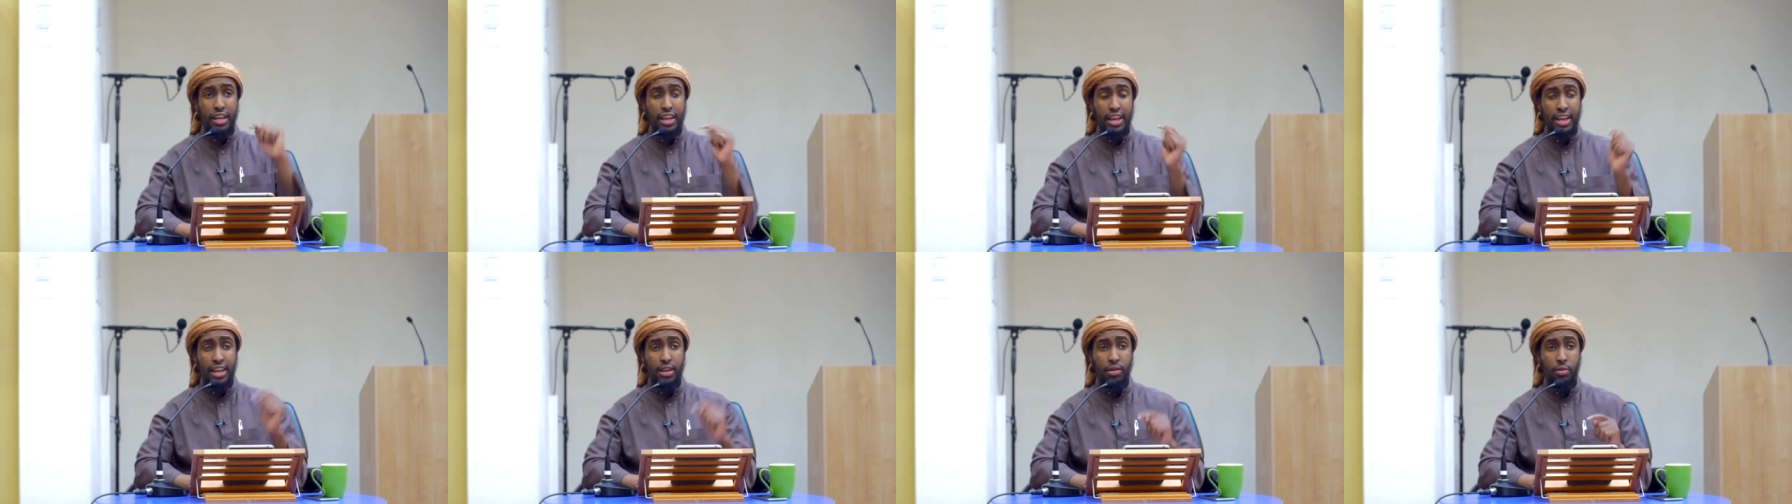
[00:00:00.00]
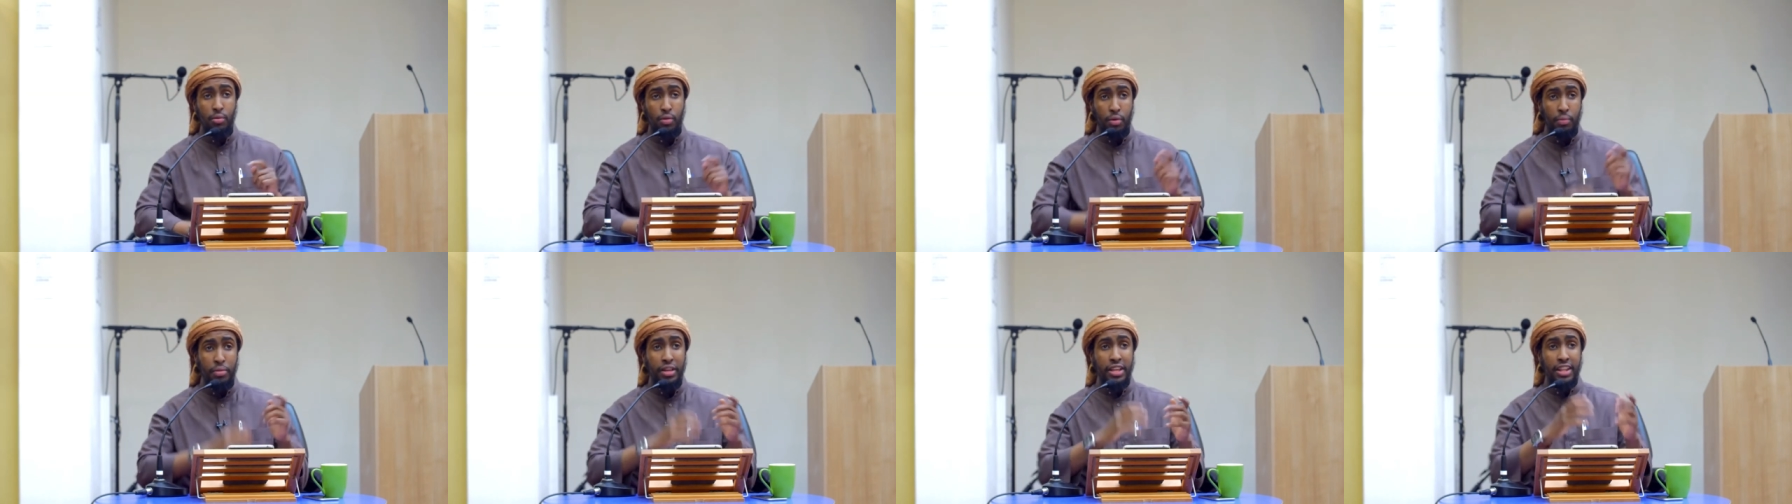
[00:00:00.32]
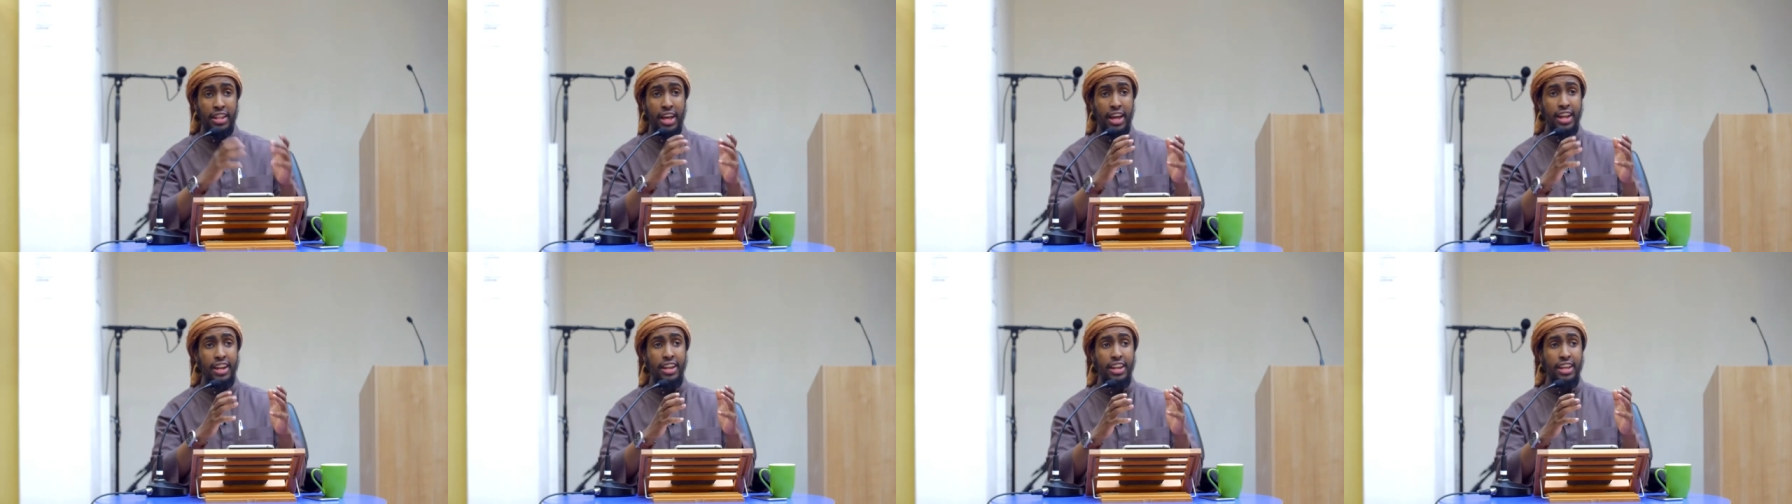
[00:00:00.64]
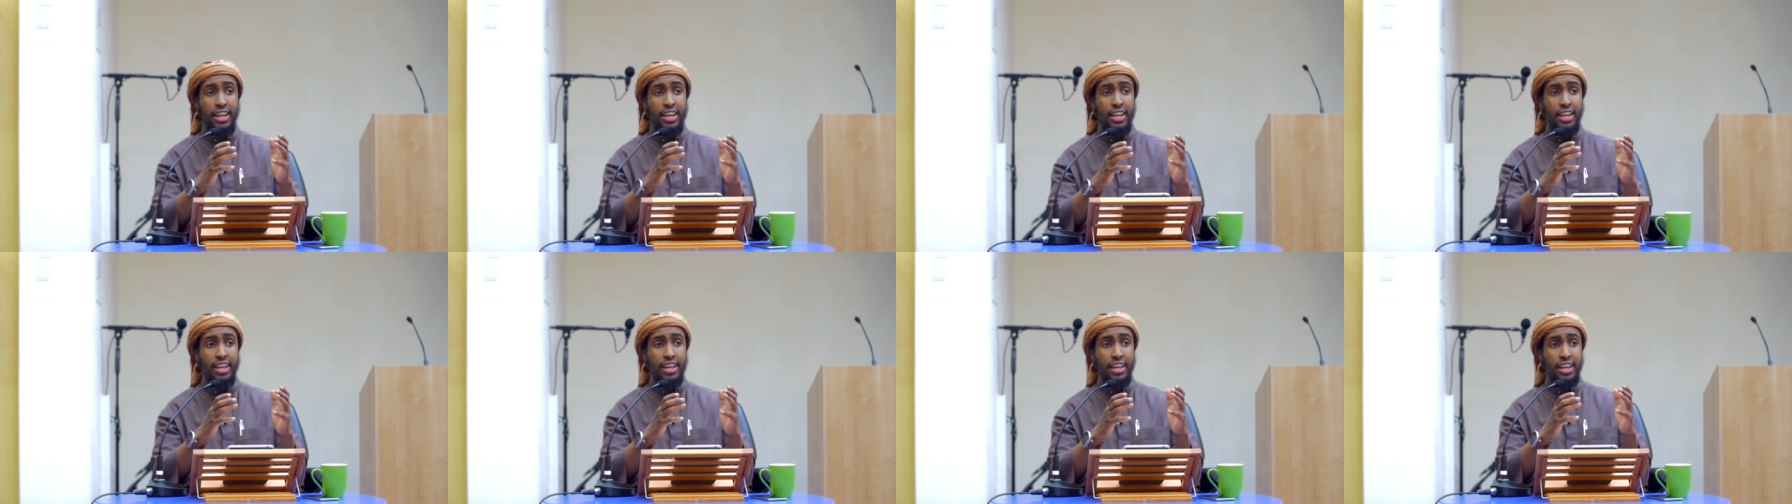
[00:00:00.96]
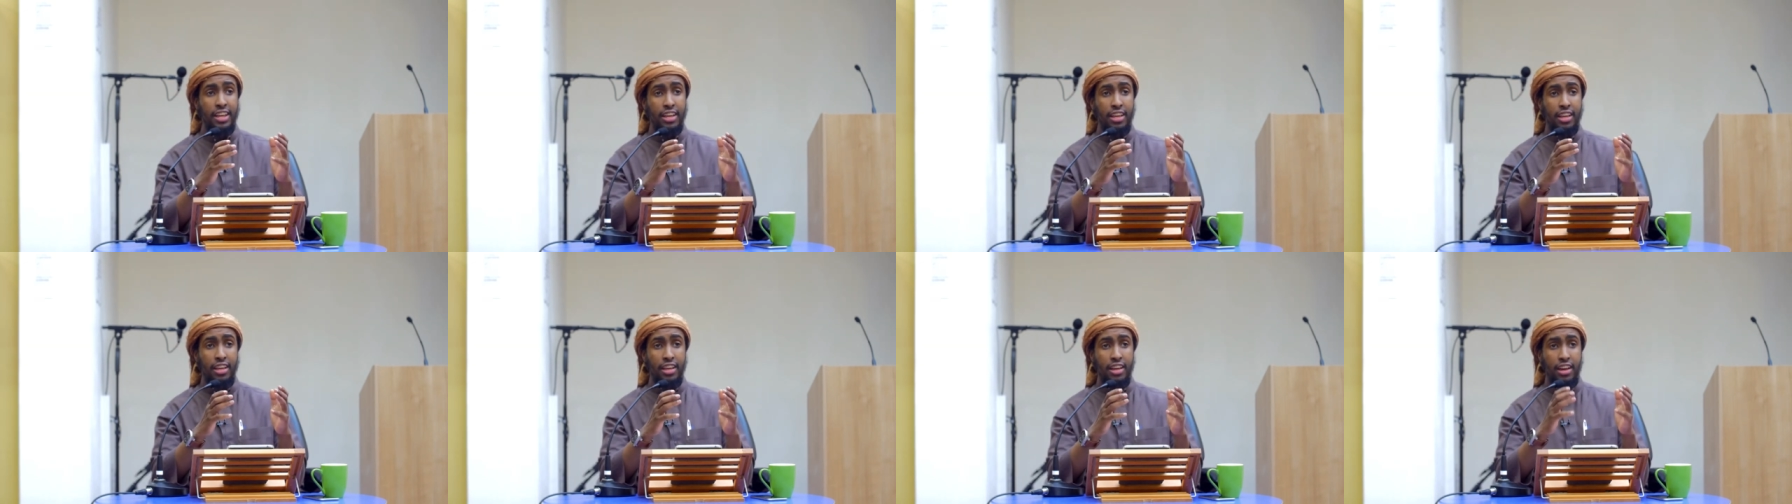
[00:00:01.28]
it will be done,
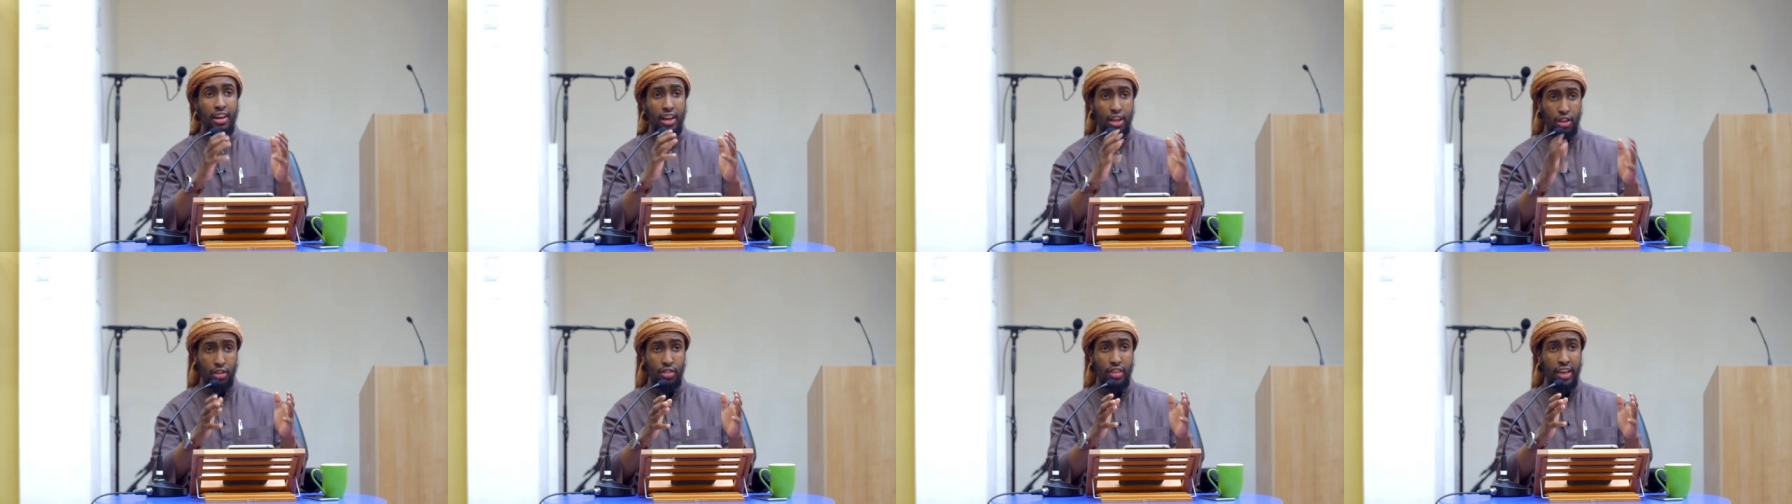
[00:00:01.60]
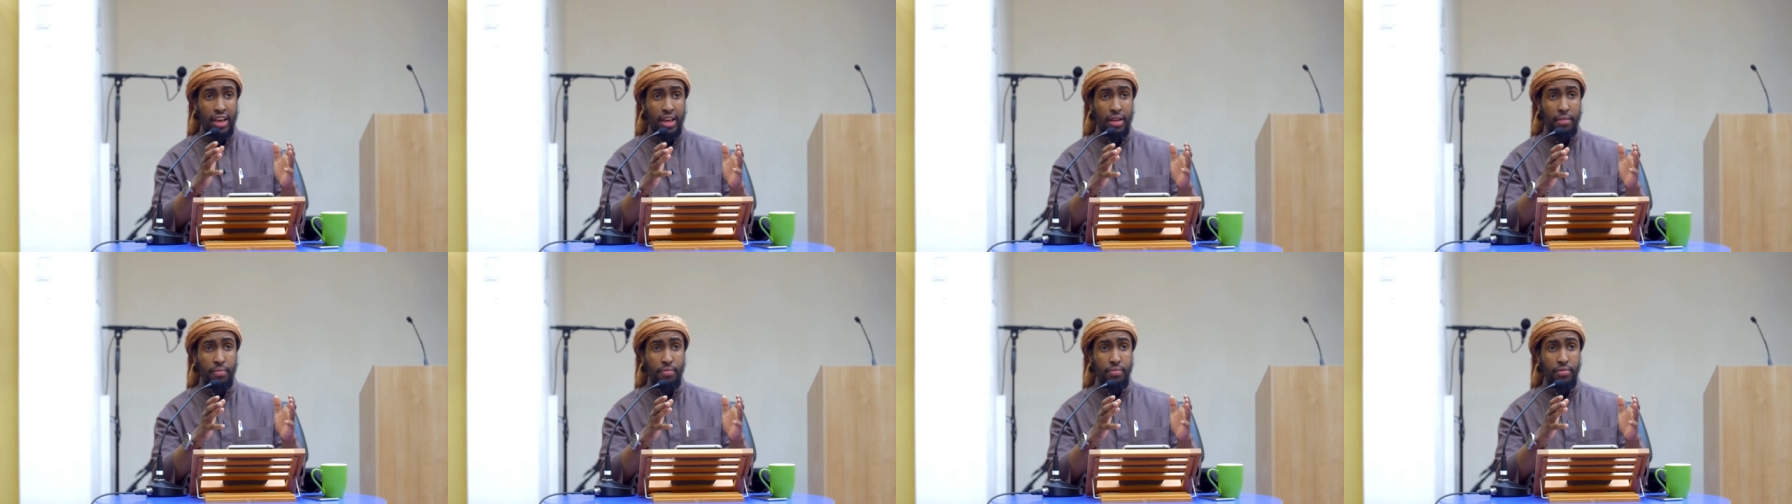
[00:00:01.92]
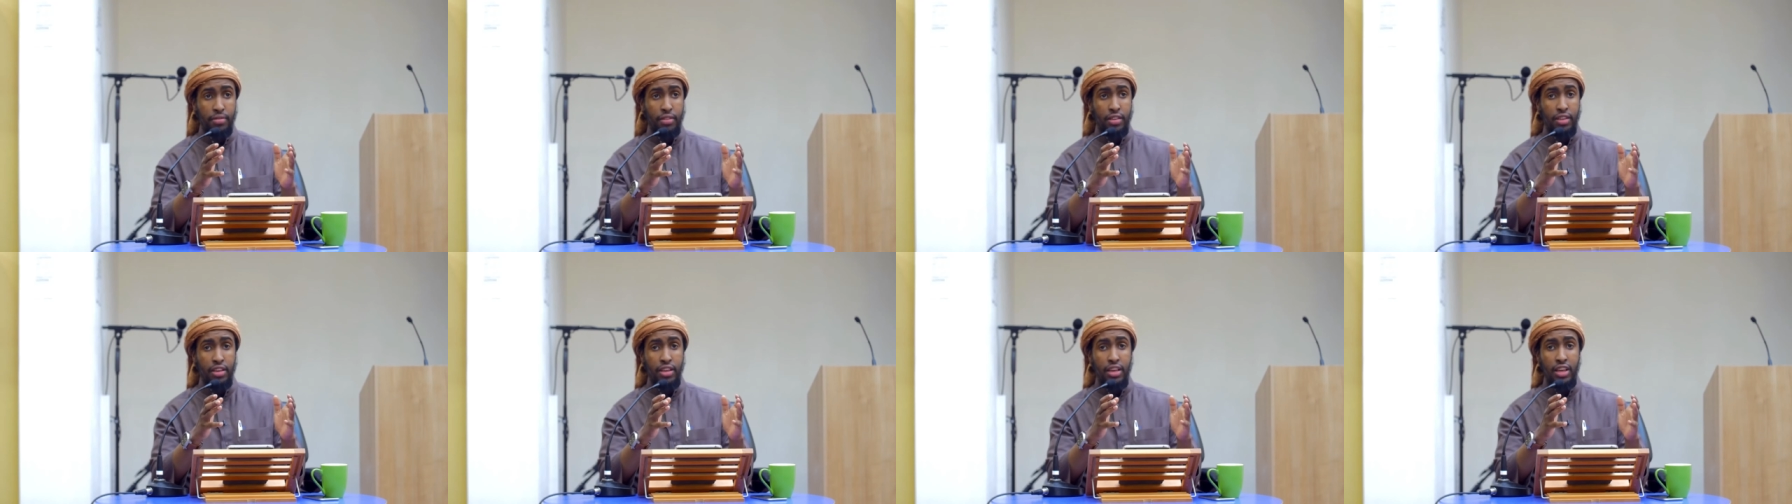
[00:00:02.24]
are you there?